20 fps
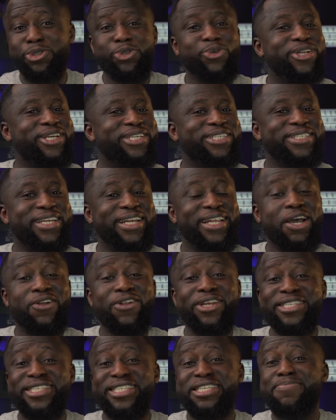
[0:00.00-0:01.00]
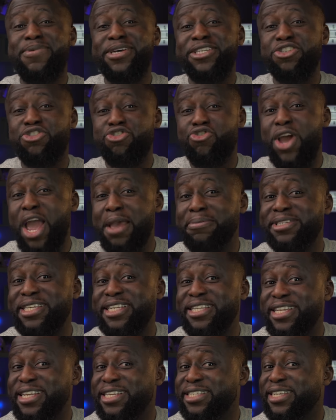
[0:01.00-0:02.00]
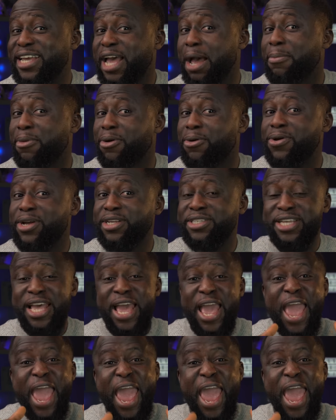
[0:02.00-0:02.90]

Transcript: to understand how the zebra stripes in these cameras